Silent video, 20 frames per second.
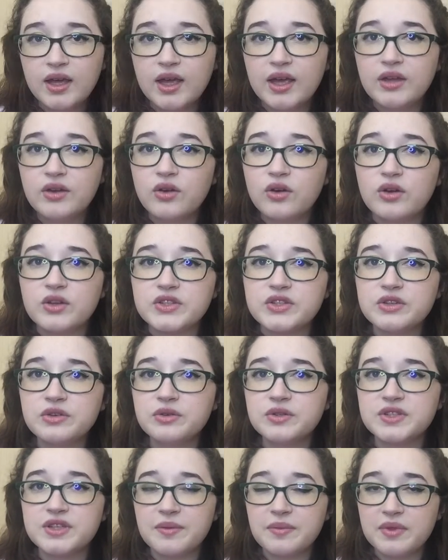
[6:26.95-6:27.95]
And
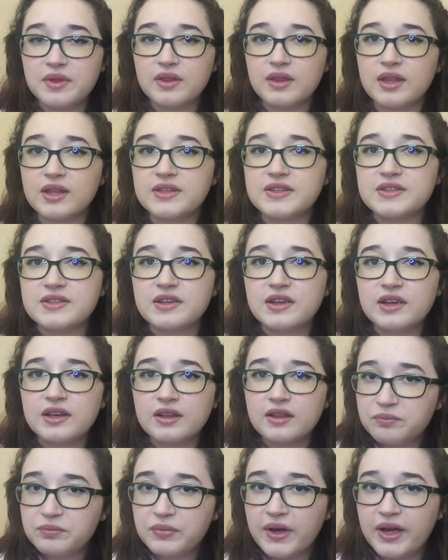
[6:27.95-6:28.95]
also something that's
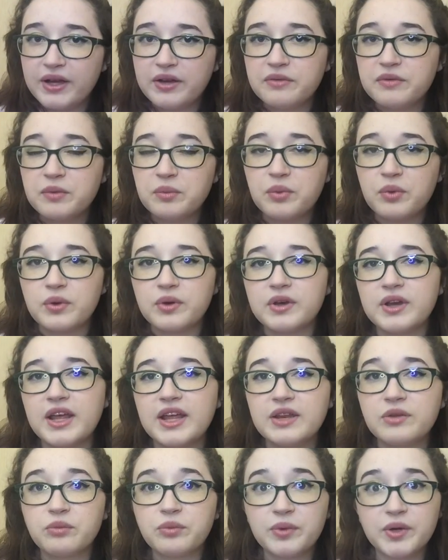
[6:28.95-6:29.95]
kind of important
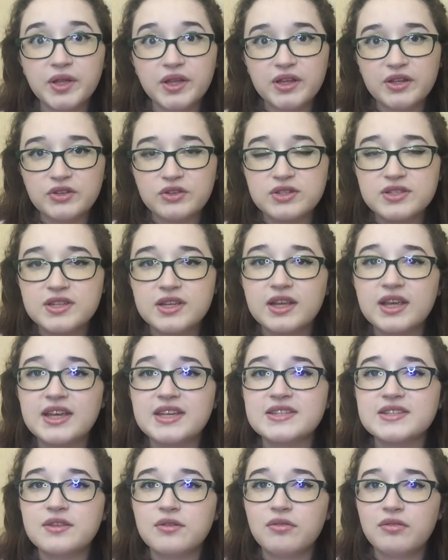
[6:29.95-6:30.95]
and really interesting
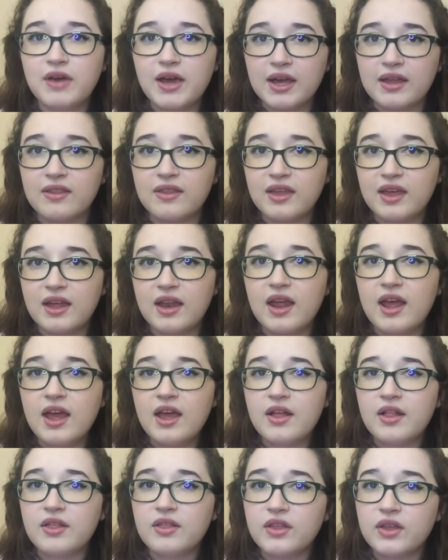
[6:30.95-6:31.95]
is the fact that
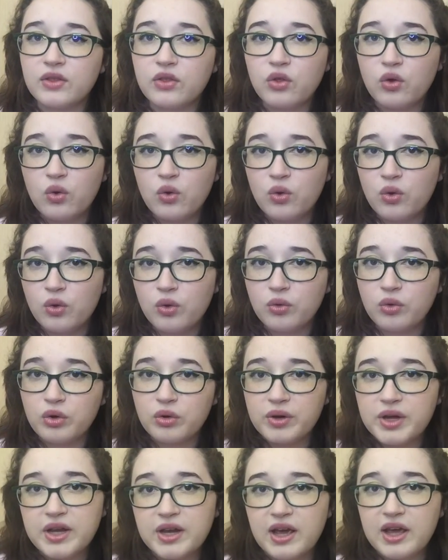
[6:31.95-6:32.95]
like the whole
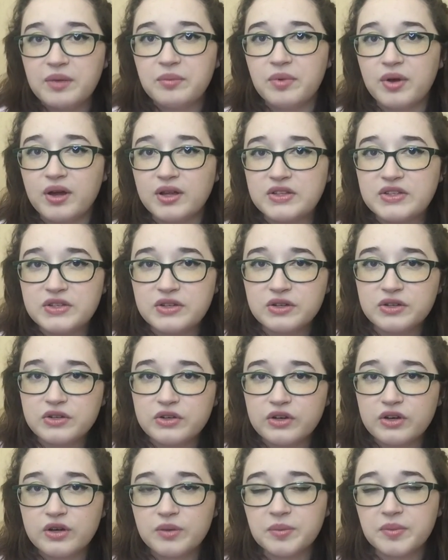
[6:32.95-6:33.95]
green-eyed monster
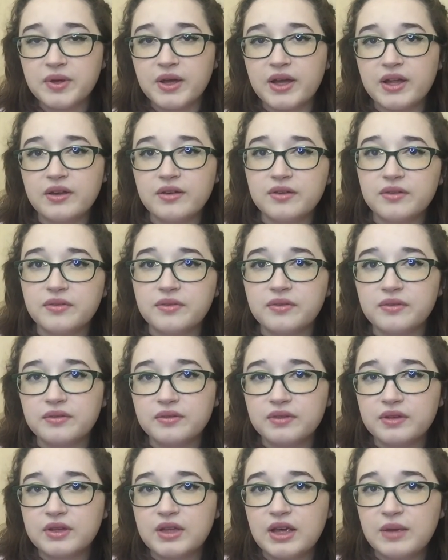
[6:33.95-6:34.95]
term kind of
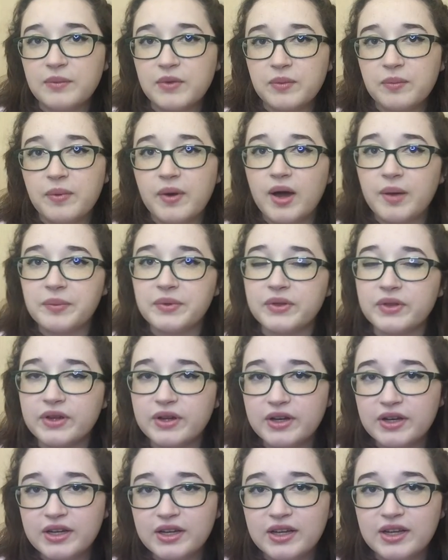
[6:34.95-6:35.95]
came to
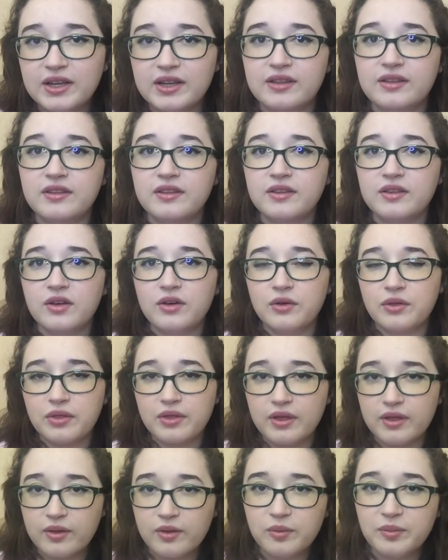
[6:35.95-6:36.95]
popularity in
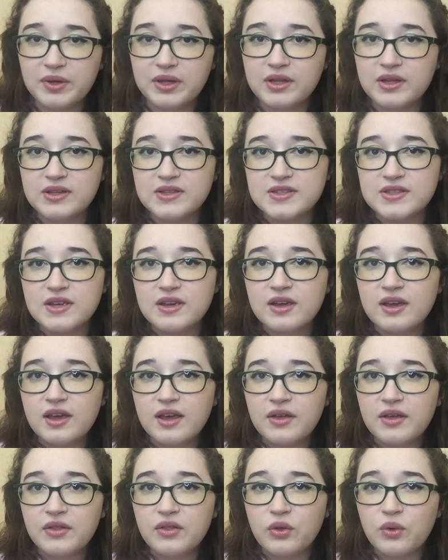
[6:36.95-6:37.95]
Othello, because
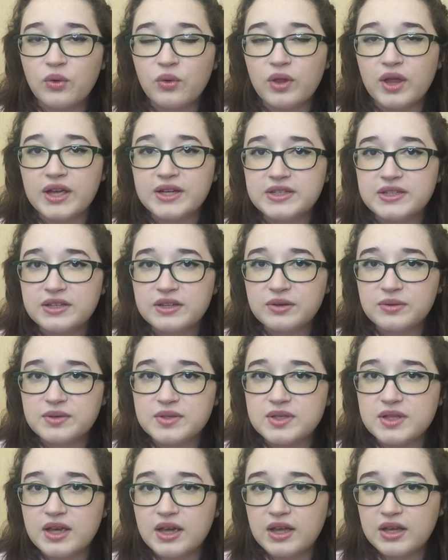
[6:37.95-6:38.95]
the whole idea
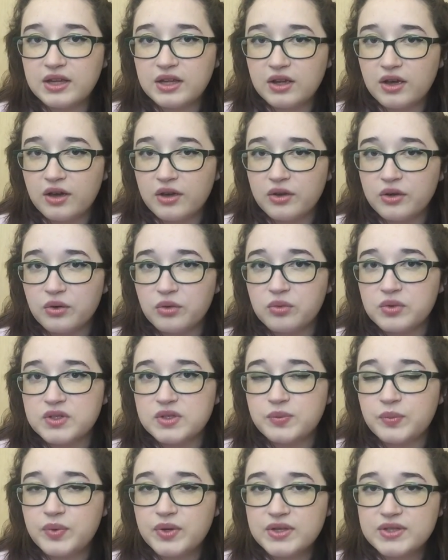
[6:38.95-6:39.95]
was that Iago
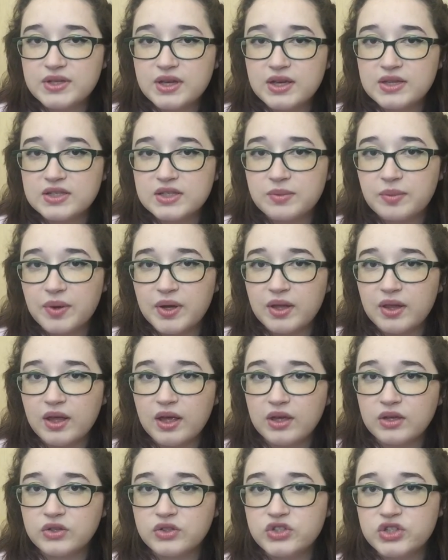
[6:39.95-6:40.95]
was possessed by
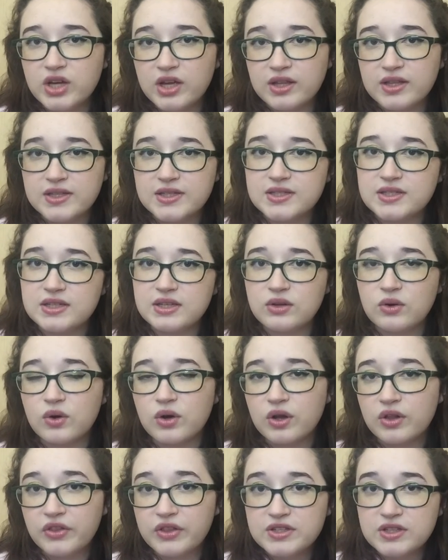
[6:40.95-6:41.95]
like jealousy,
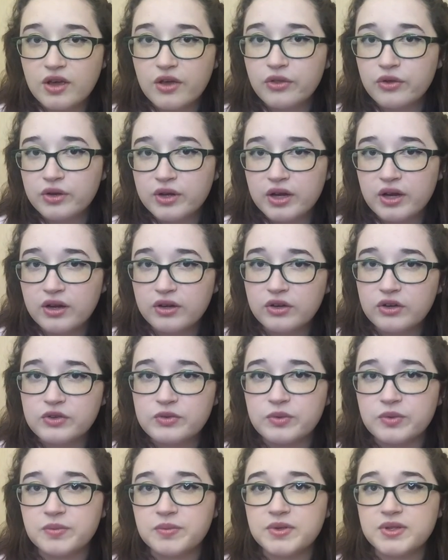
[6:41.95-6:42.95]
or these other
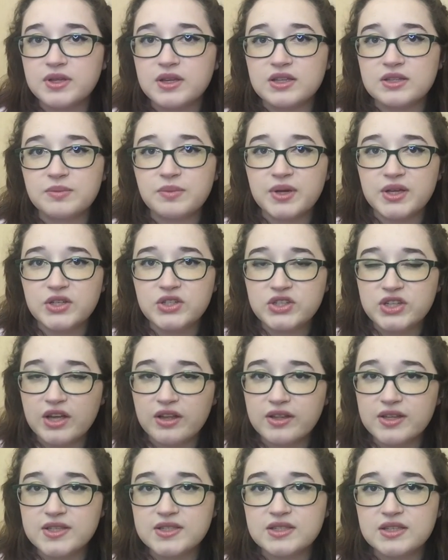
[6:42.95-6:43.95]
characters were possessed by
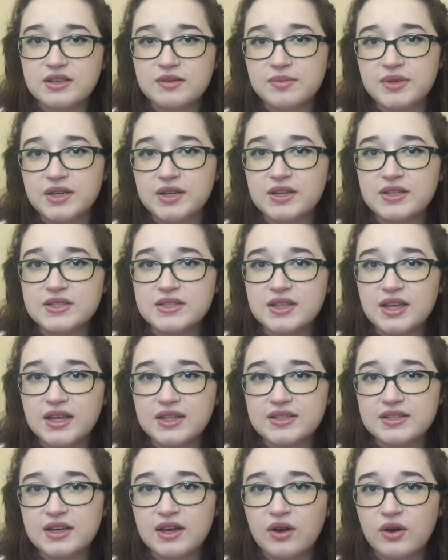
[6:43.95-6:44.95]
jealousy, because
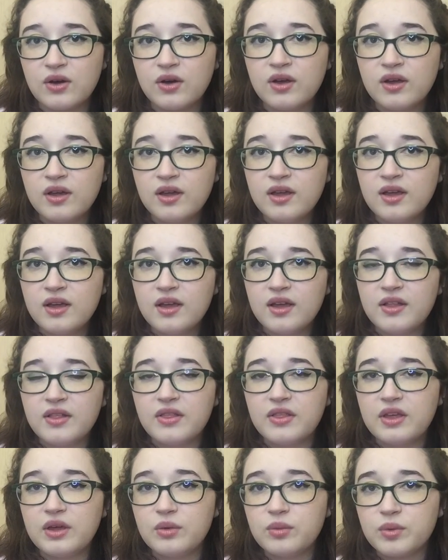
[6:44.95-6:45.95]
that's how
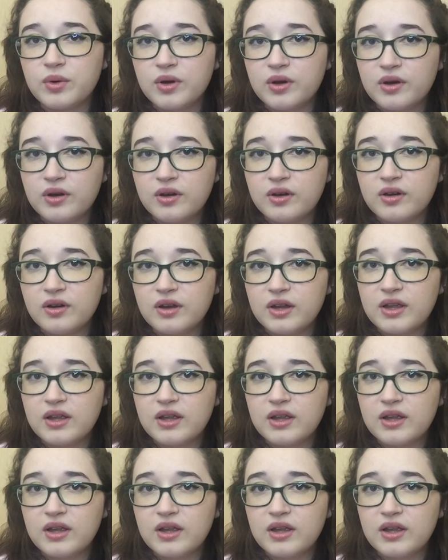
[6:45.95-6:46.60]
they were,